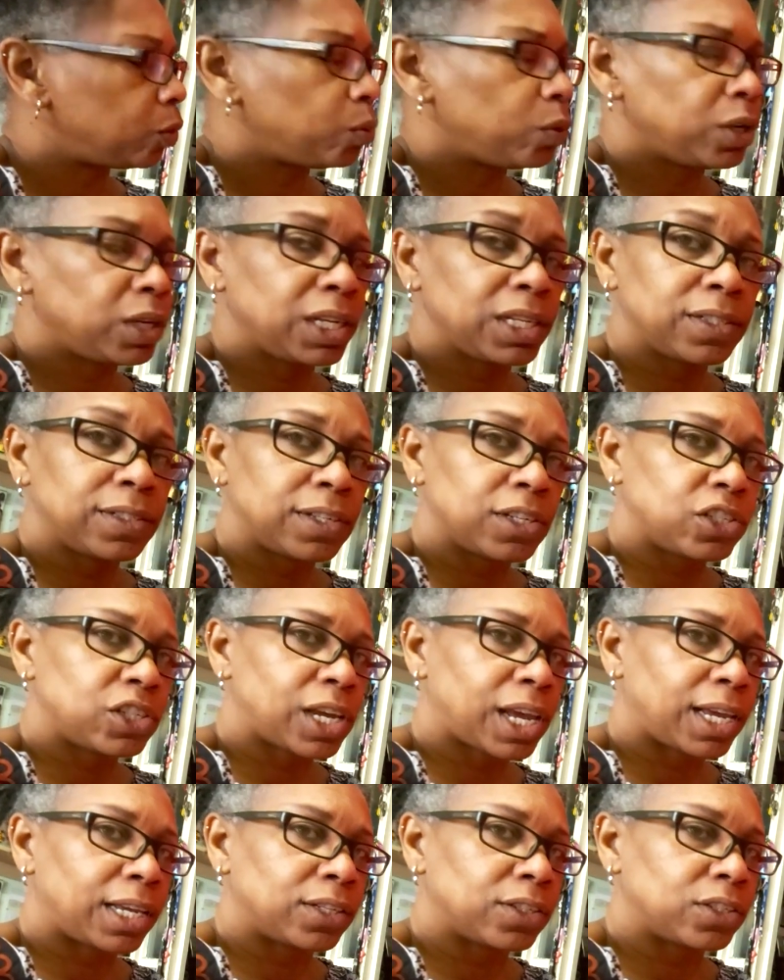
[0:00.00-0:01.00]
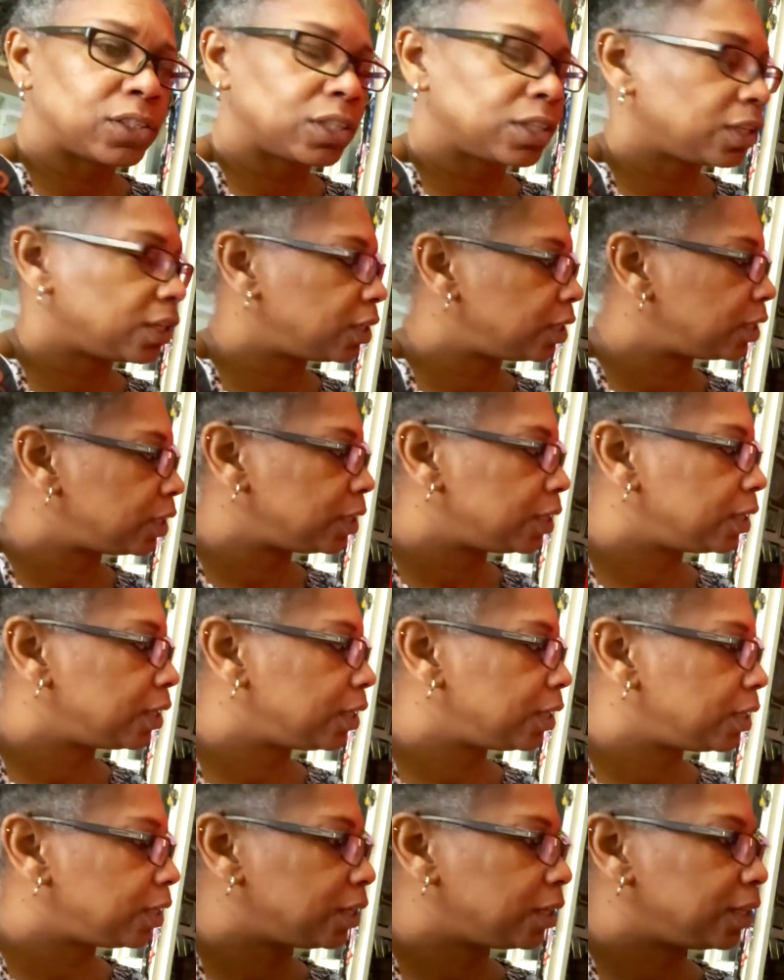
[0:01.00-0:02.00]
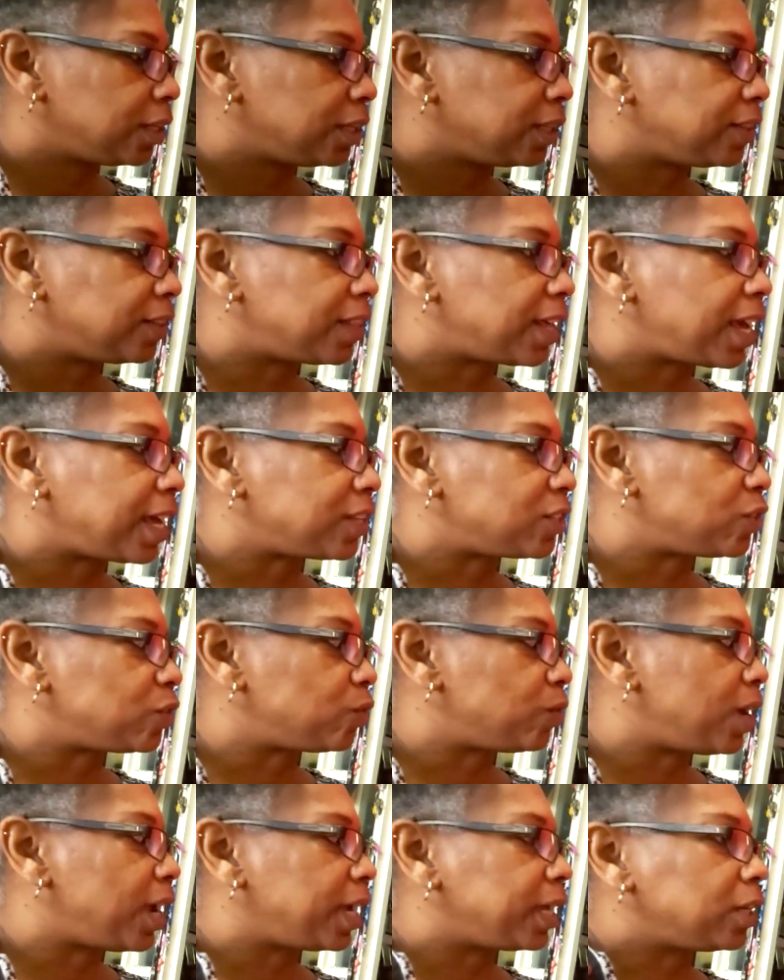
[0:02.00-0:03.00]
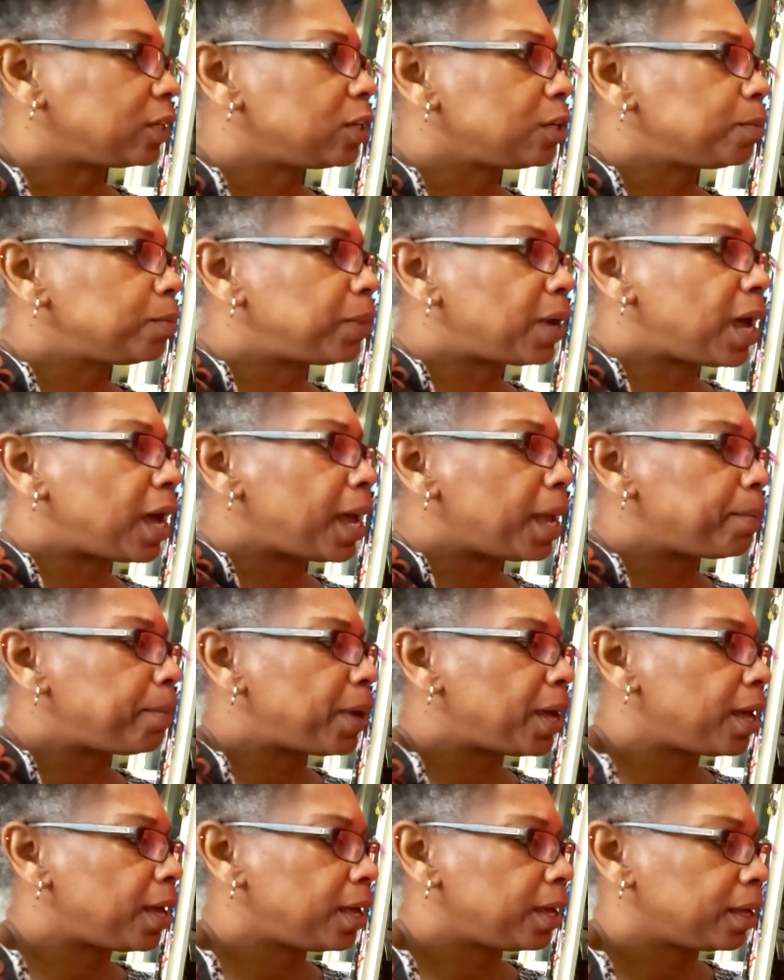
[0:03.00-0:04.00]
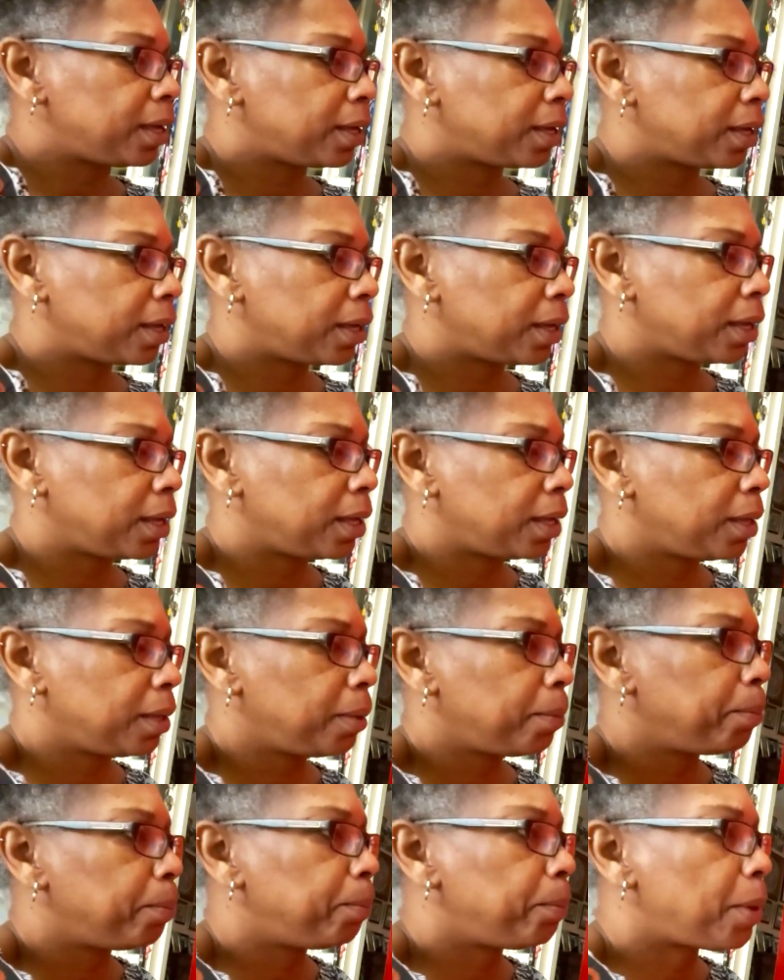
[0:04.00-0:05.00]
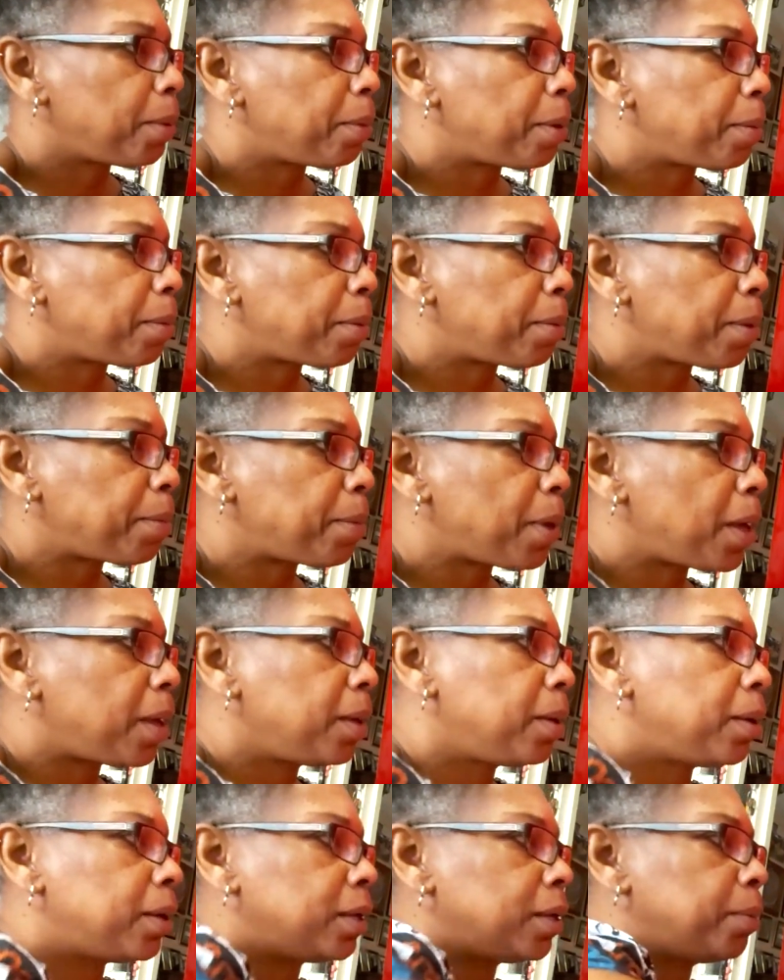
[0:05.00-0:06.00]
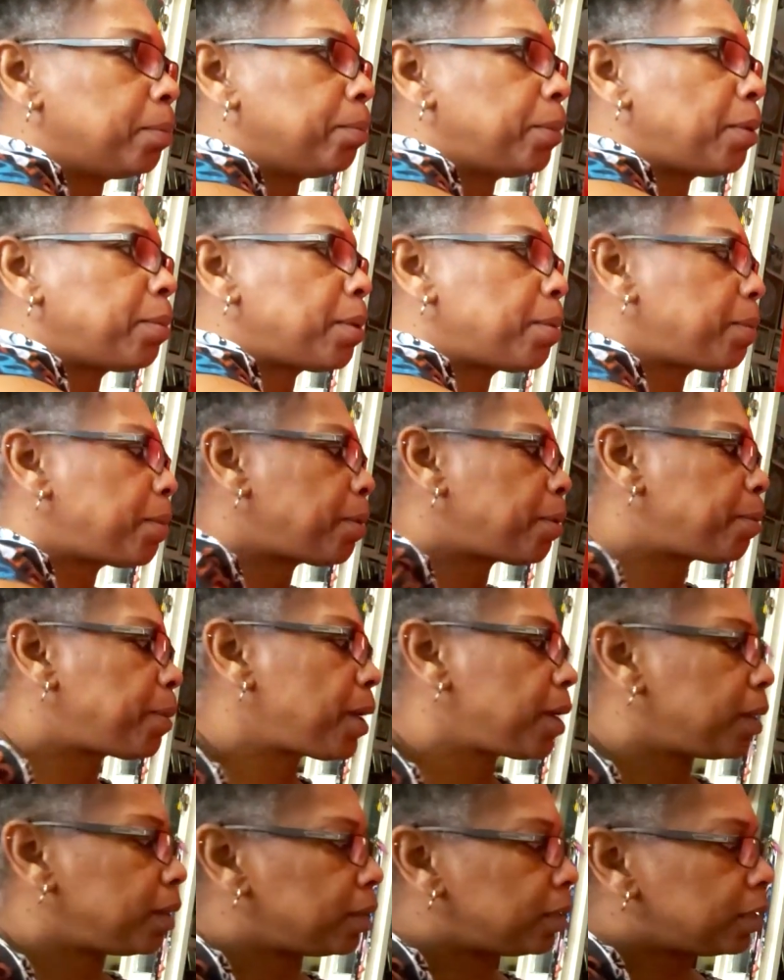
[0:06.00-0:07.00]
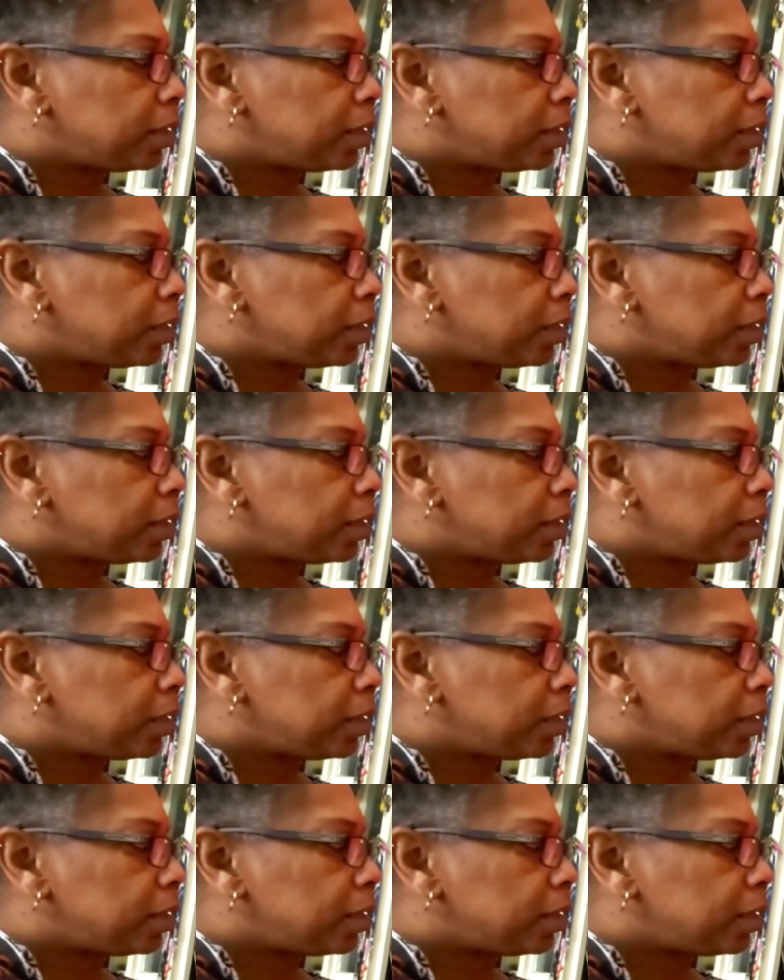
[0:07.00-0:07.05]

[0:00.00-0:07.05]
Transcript: What needs to change? That's right. Goodbye, ba. Ba ba ba ba ba ba ba ba ba.